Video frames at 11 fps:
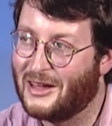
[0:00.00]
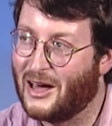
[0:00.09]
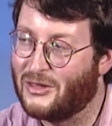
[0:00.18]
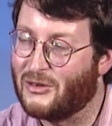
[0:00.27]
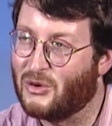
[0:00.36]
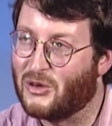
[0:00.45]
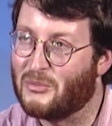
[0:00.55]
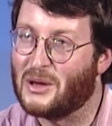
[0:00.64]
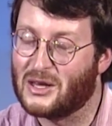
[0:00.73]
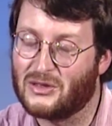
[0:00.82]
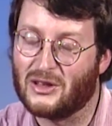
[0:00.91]
think one of the
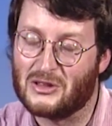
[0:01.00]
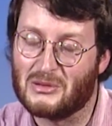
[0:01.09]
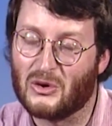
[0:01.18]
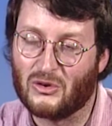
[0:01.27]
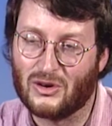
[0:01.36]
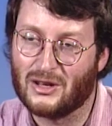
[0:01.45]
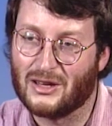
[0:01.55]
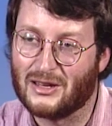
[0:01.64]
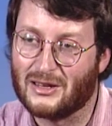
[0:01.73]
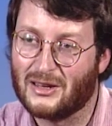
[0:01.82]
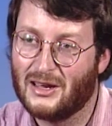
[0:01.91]
best things about
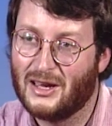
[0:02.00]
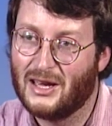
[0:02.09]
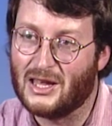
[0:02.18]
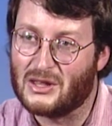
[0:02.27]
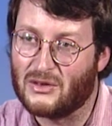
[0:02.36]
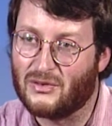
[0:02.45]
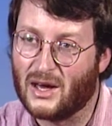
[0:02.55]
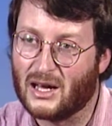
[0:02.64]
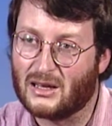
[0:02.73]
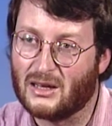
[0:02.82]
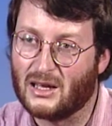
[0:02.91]
Greenland is the
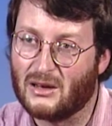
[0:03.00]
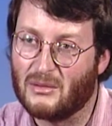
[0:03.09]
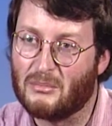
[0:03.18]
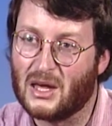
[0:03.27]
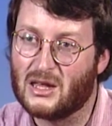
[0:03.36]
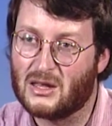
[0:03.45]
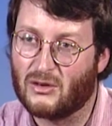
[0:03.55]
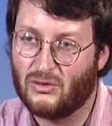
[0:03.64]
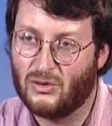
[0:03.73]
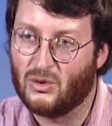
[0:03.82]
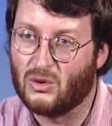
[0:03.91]
fact that basic
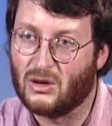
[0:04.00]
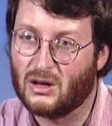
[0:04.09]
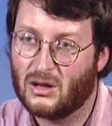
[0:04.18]
food